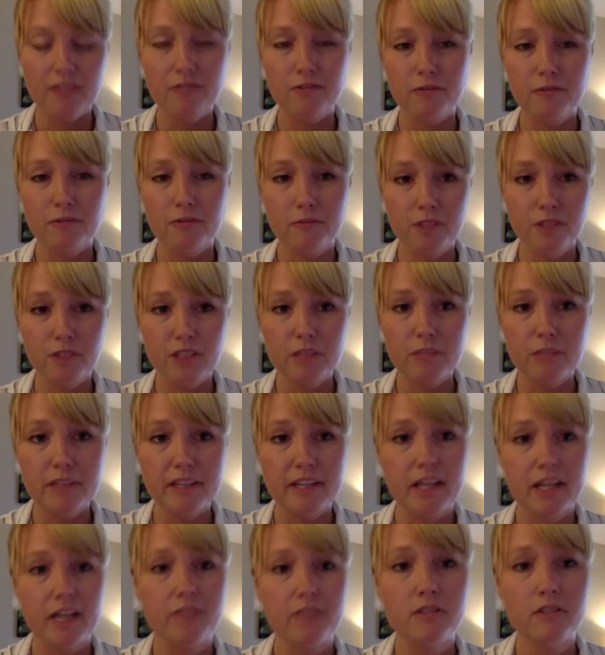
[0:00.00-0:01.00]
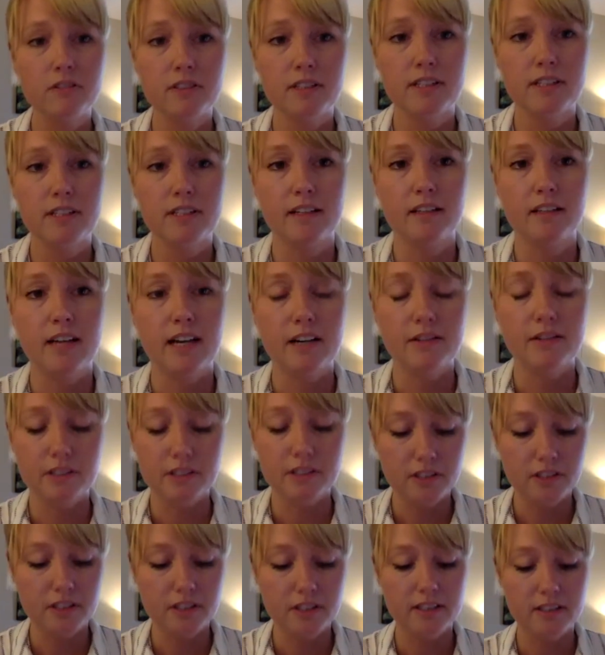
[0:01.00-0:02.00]
Really be careful to not allow this
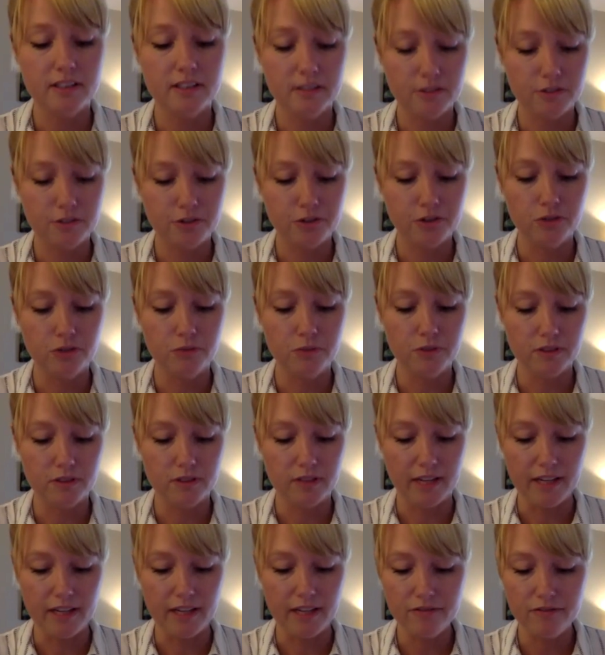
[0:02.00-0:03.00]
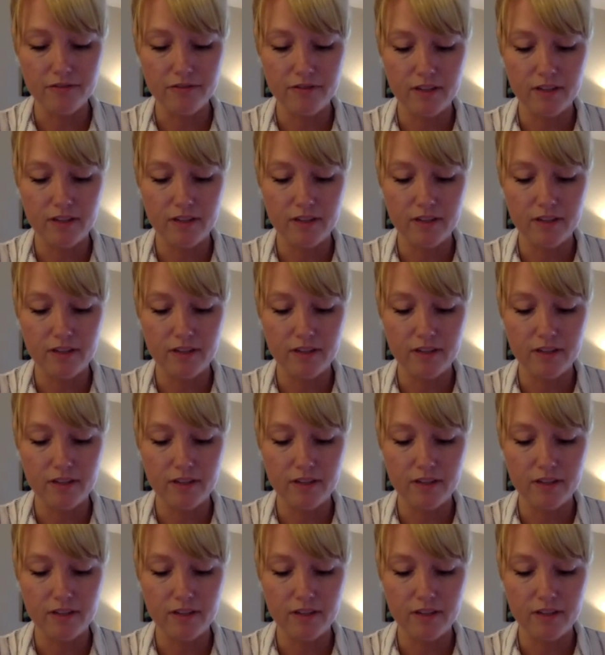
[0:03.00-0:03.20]
to consume your life.